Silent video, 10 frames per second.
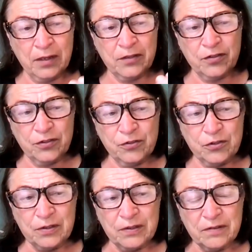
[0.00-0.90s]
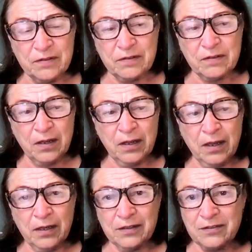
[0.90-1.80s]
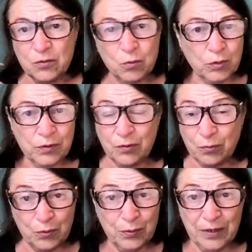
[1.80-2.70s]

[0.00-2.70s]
to just sort through